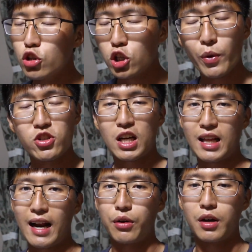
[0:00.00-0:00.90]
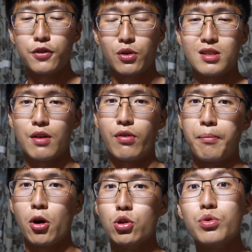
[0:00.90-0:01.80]
Go and check that out if you're in
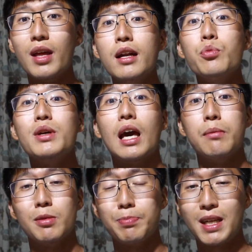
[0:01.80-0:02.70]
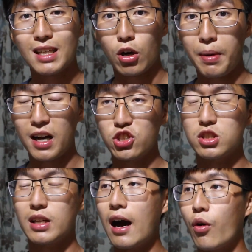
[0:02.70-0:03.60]
Kastamonu. Then we came to
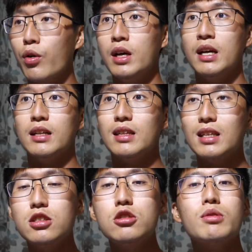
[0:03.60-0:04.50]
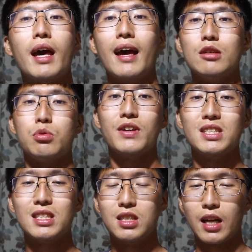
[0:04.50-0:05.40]
Pinarbasi. Now, these 2 canyons we
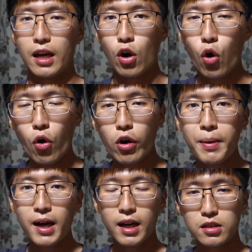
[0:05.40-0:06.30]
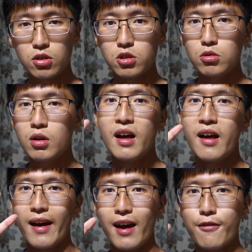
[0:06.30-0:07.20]
visited today, Horma Kanyonu
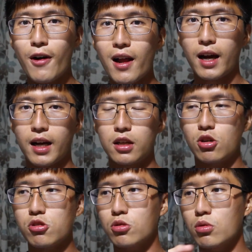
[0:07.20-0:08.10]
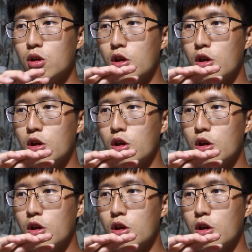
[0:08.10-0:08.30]
and Valla Kanyonu,